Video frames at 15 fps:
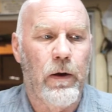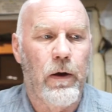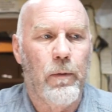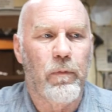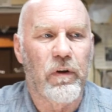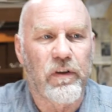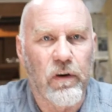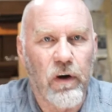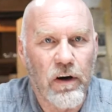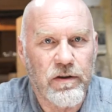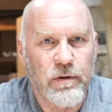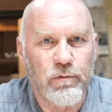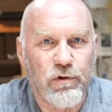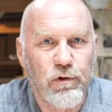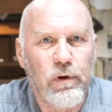But there are
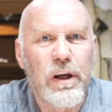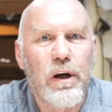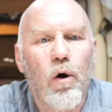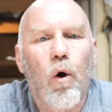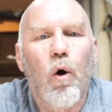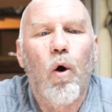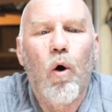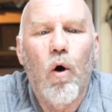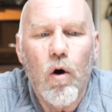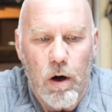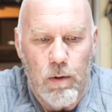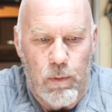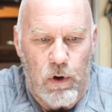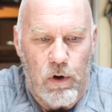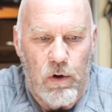some truly
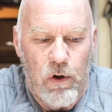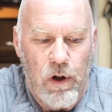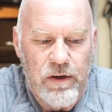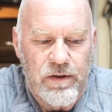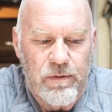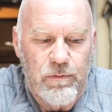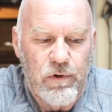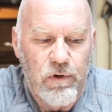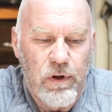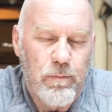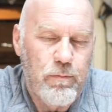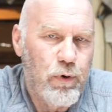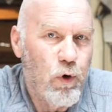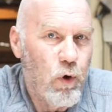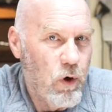horrible and some truly
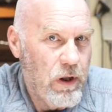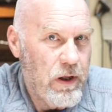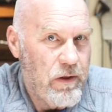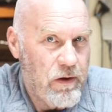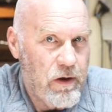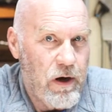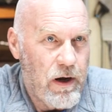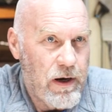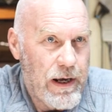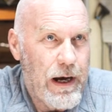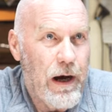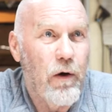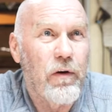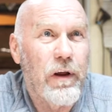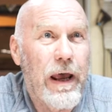poorly thought
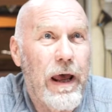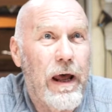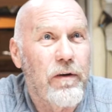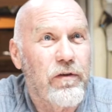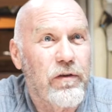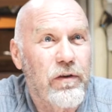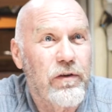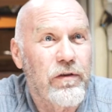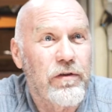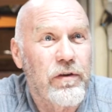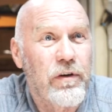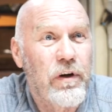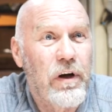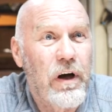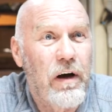out answers
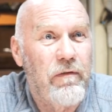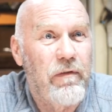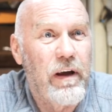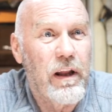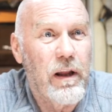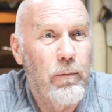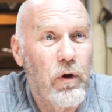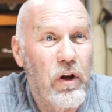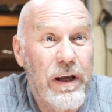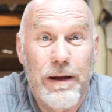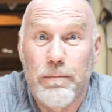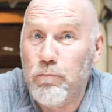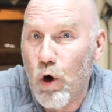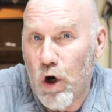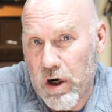available
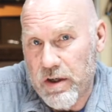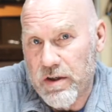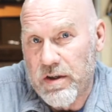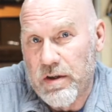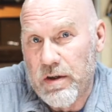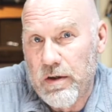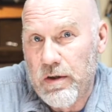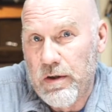in books.